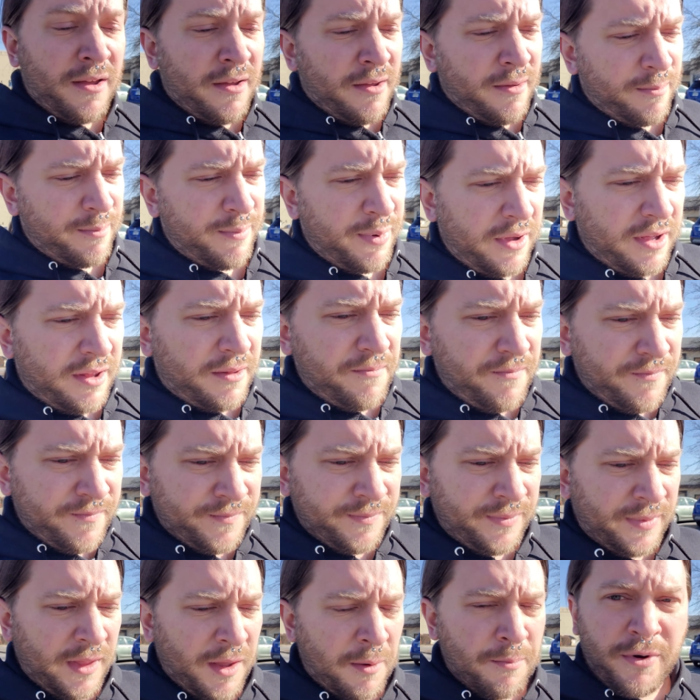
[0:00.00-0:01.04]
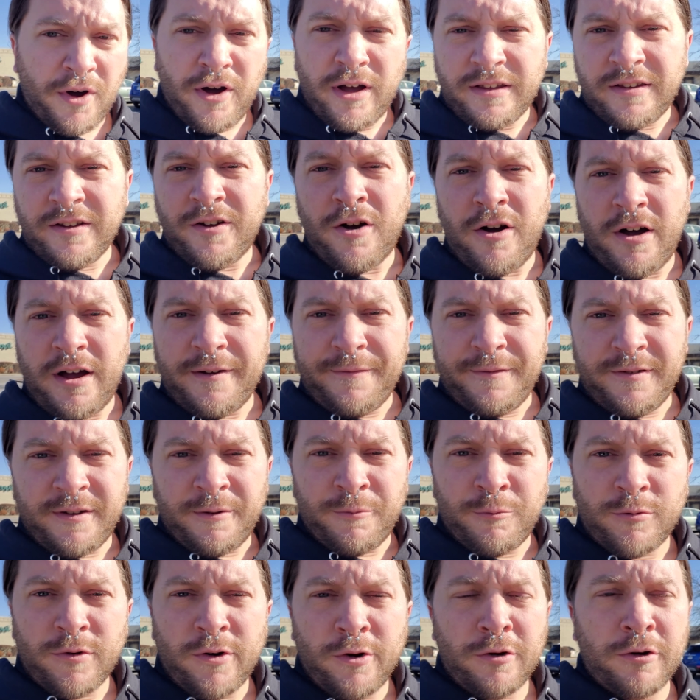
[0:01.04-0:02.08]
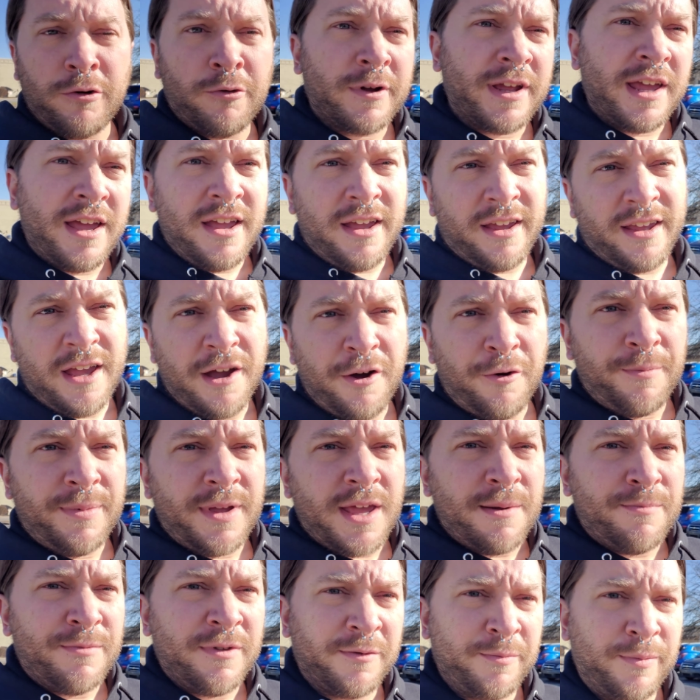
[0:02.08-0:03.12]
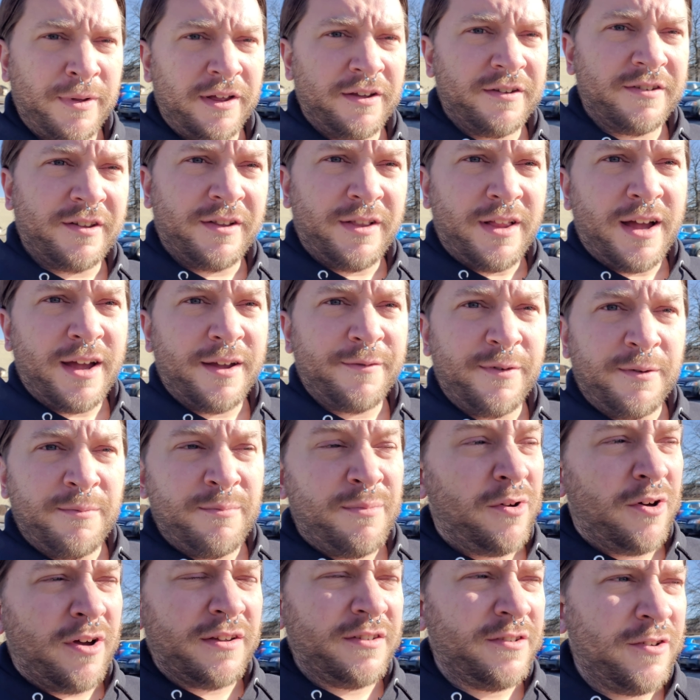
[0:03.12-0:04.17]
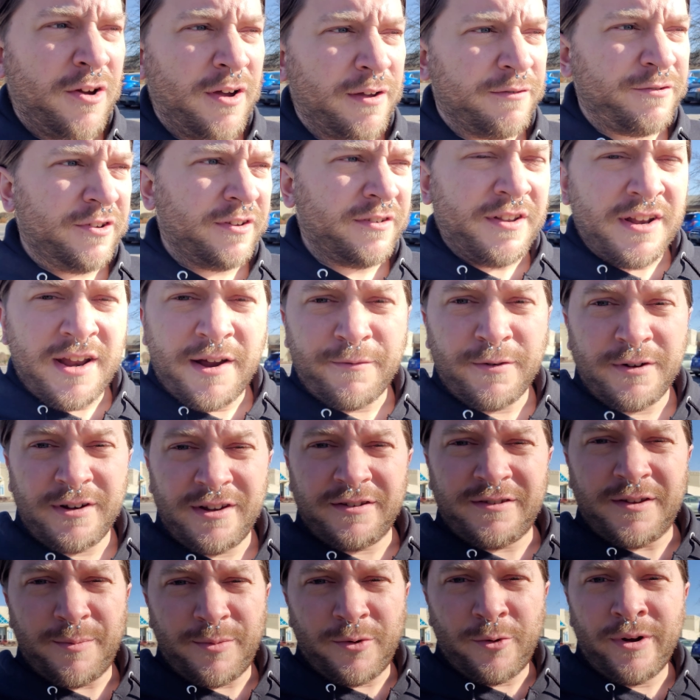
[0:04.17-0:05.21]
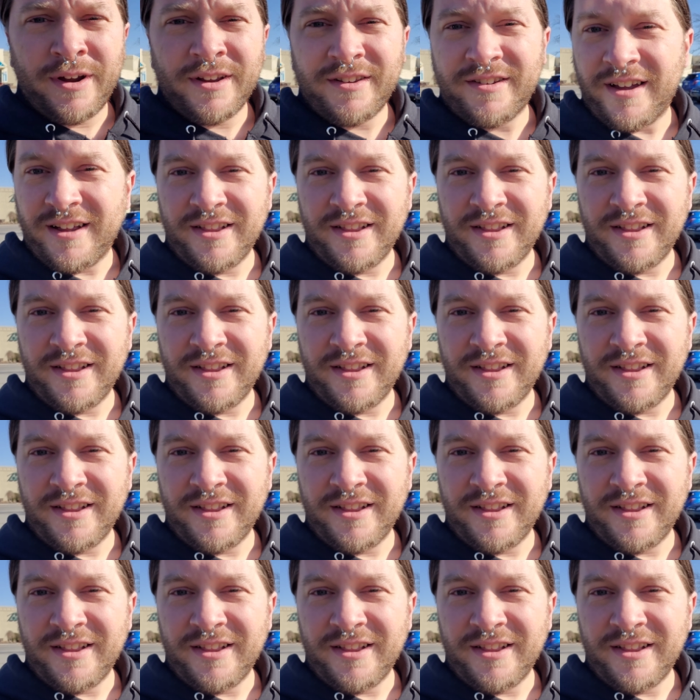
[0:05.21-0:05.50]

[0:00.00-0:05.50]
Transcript: but Boscov's and Rural King help keep this place alive, and Boscov's just never disappoints.